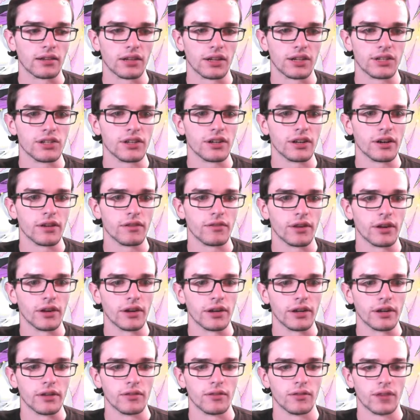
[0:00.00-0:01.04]
legendary
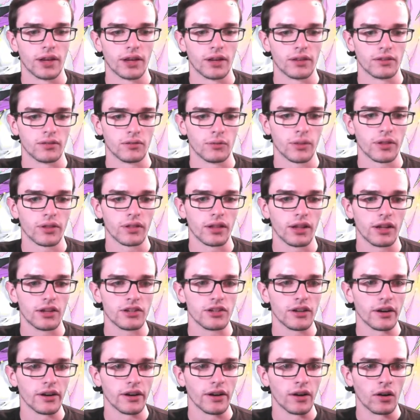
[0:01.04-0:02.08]
variant, as with
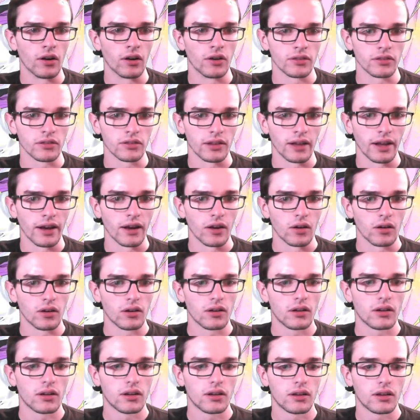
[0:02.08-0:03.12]
legendary alts now.
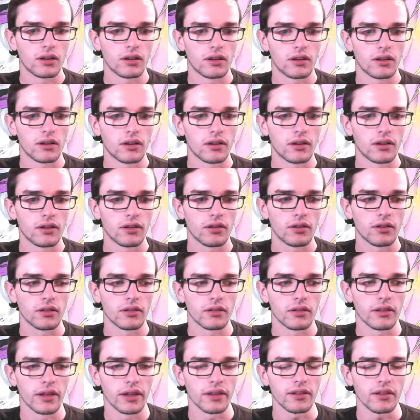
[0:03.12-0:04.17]

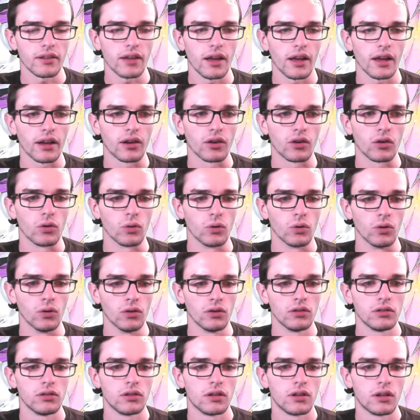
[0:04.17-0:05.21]
That's kind of cool.
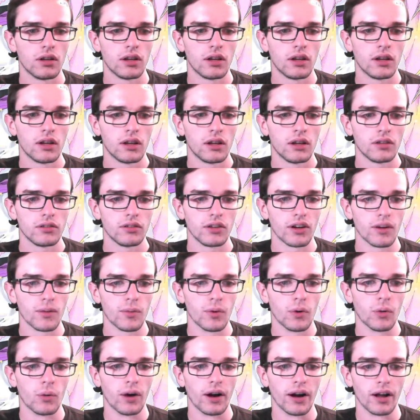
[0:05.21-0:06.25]
Took them
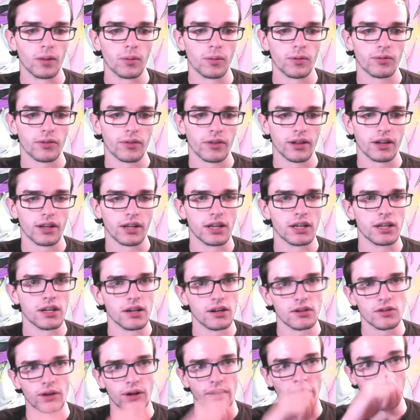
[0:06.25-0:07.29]
a while before they did
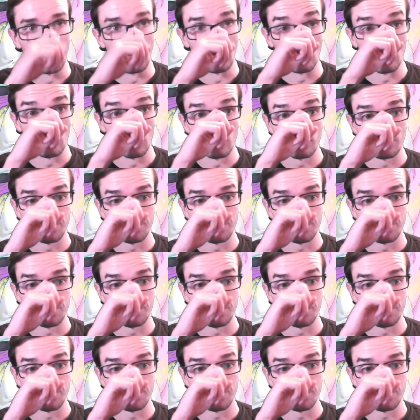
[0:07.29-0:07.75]
Deirdre, though.